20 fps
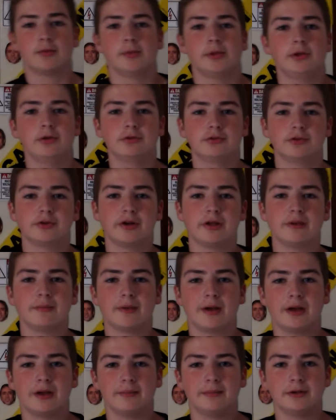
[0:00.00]
from a
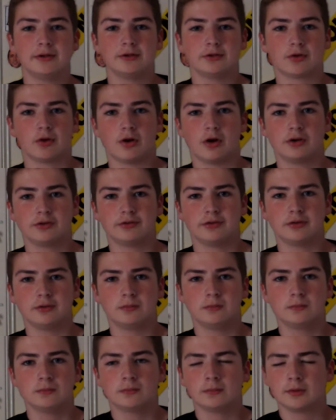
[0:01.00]
username I'm in Crossin,
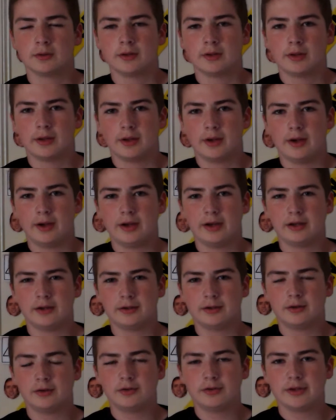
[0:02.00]
and
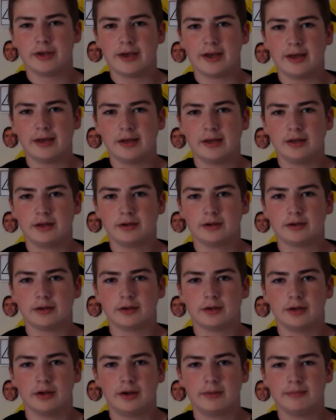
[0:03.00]
it only had
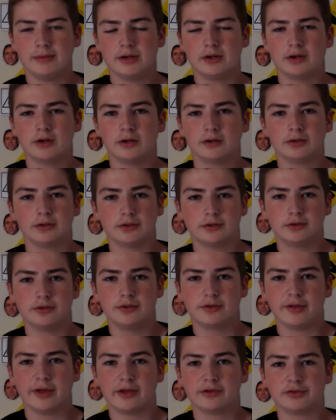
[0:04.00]
uh, a mere
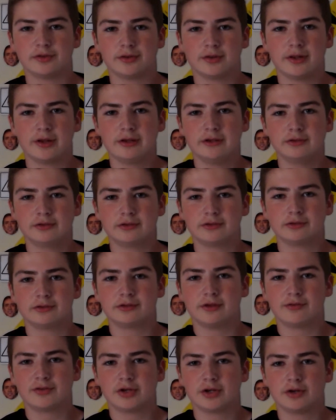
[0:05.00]
2,000 likes and
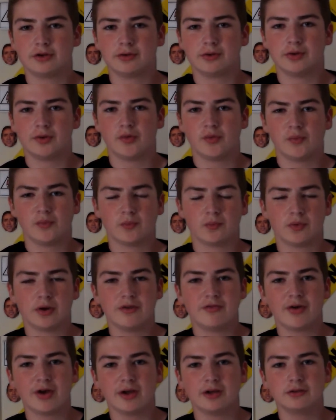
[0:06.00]
700
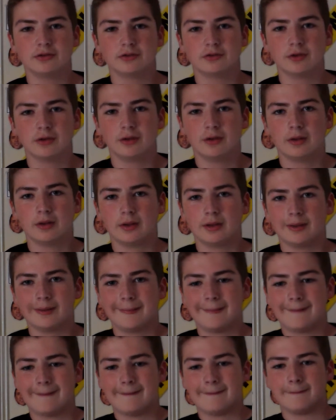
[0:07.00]
revines.
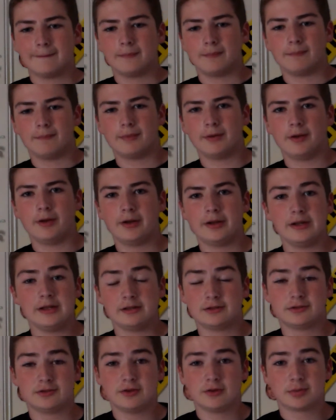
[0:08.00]
But
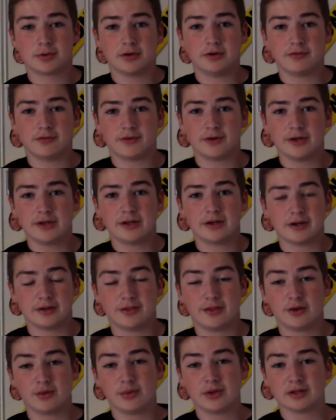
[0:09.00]
it's still pretty funny, and I
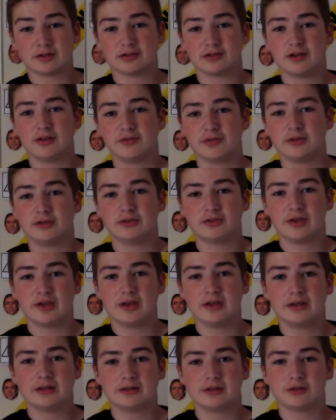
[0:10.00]
think we can safely
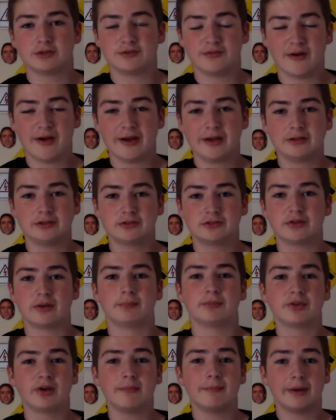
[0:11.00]
say this vine
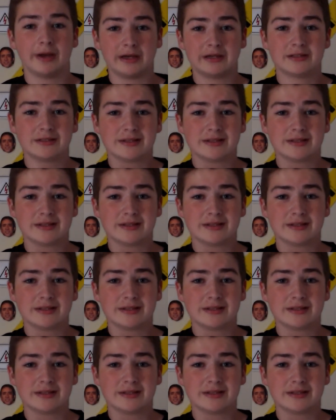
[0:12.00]
sums up my